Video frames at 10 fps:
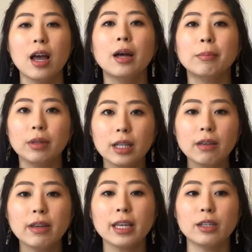
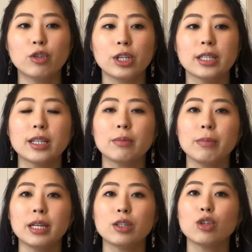Believing in Jesus
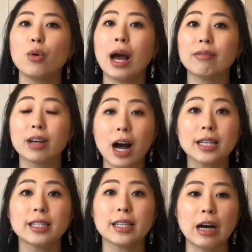means you have
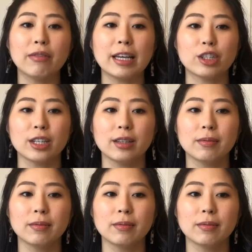God's salvation.